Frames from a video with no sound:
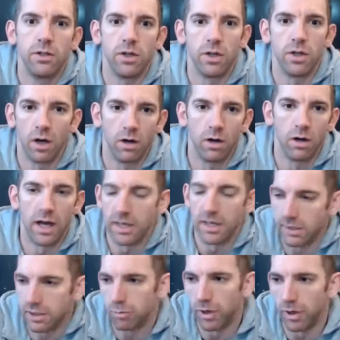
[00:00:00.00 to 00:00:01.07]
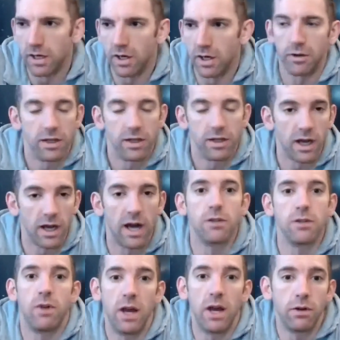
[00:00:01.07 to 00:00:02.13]
You know, like springing it on the
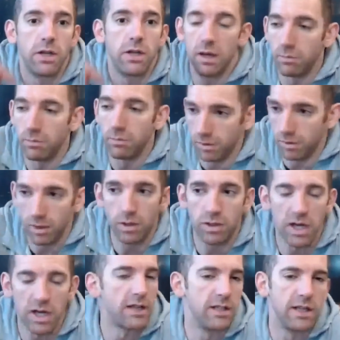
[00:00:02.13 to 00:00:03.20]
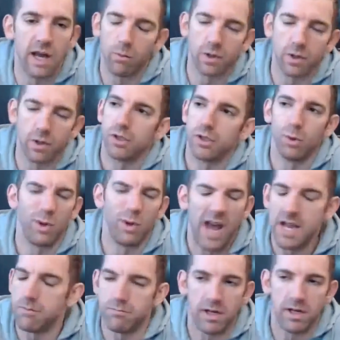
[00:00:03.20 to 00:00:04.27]
guys, right? Okay, Saturday we're going to do
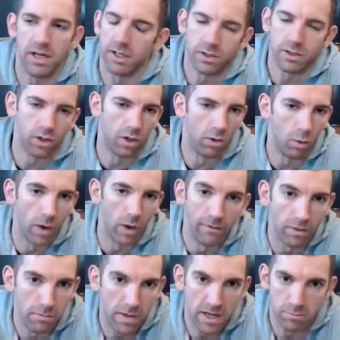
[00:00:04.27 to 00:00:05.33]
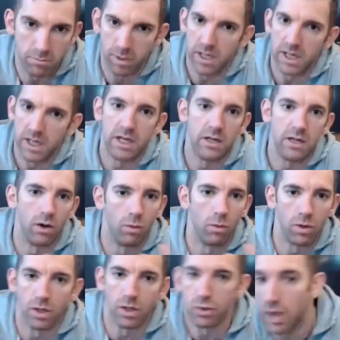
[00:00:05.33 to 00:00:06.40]
8 minutes or whatever it may be, or
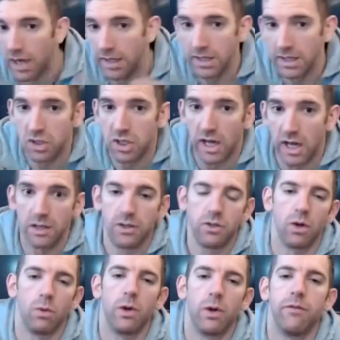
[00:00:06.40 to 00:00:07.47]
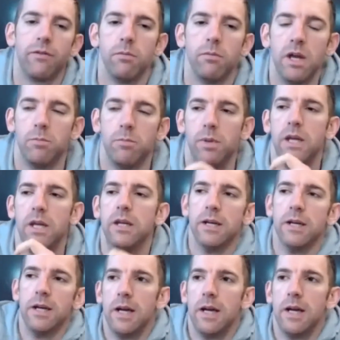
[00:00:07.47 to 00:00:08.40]
we're going to try this challenge or whatever it may be.